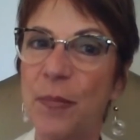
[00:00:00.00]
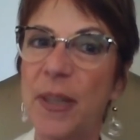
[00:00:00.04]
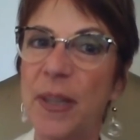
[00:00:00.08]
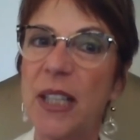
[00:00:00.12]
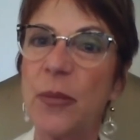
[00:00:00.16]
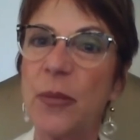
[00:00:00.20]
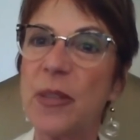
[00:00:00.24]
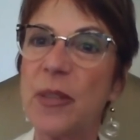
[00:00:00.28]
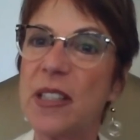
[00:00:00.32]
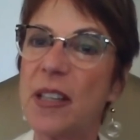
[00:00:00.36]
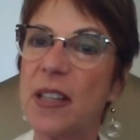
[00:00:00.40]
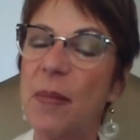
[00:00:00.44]
but
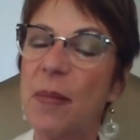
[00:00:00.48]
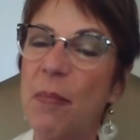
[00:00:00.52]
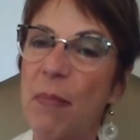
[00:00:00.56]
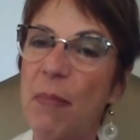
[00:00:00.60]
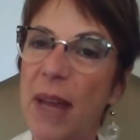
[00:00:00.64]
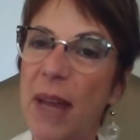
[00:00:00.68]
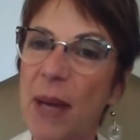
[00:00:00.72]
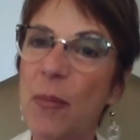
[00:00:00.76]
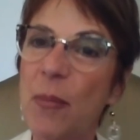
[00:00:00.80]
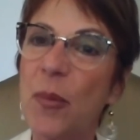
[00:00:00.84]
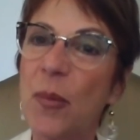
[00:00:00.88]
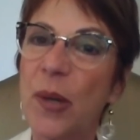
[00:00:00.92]
it was the
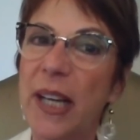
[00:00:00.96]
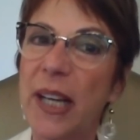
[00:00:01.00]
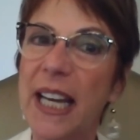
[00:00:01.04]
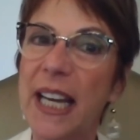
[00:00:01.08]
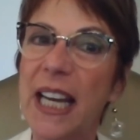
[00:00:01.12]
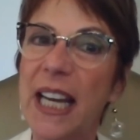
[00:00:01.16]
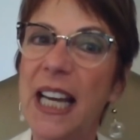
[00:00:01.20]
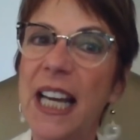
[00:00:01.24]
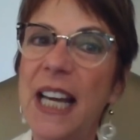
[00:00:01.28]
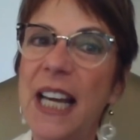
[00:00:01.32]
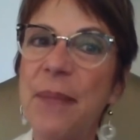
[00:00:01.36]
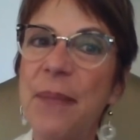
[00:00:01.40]

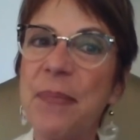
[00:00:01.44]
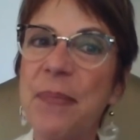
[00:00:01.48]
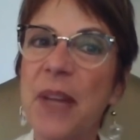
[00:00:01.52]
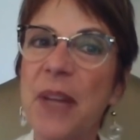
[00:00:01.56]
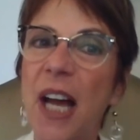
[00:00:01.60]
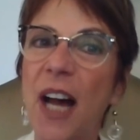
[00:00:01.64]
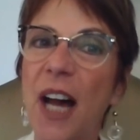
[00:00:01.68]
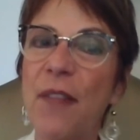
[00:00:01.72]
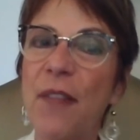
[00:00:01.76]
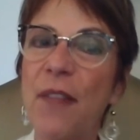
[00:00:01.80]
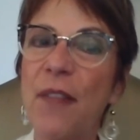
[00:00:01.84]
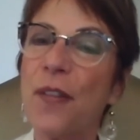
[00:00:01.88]
memory
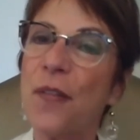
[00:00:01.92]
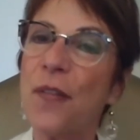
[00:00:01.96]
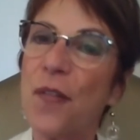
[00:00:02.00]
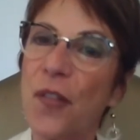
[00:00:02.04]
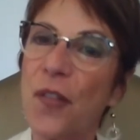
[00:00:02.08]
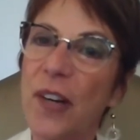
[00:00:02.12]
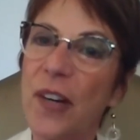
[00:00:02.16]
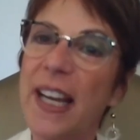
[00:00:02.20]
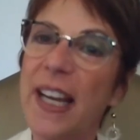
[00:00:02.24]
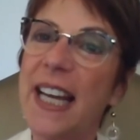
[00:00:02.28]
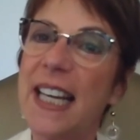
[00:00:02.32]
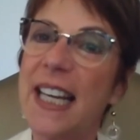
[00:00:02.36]
of a
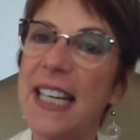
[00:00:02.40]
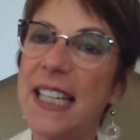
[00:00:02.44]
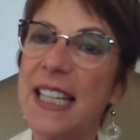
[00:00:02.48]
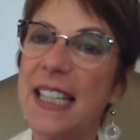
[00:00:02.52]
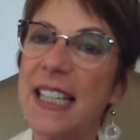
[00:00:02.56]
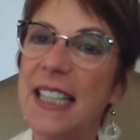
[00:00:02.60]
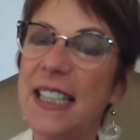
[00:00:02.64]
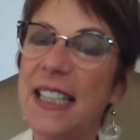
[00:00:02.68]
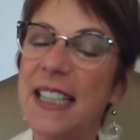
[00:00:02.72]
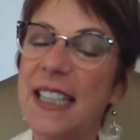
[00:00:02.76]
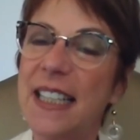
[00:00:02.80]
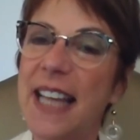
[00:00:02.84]
friend
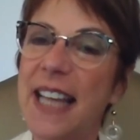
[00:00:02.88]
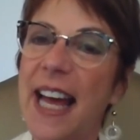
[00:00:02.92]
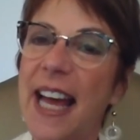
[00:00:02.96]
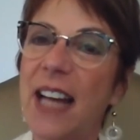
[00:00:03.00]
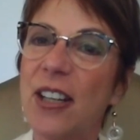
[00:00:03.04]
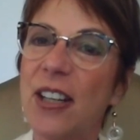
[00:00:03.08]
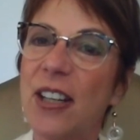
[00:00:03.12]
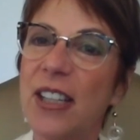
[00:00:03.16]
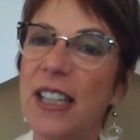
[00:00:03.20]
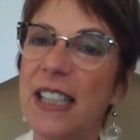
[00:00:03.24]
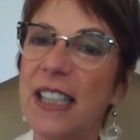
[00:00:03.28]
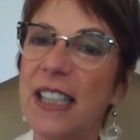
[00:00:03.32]
that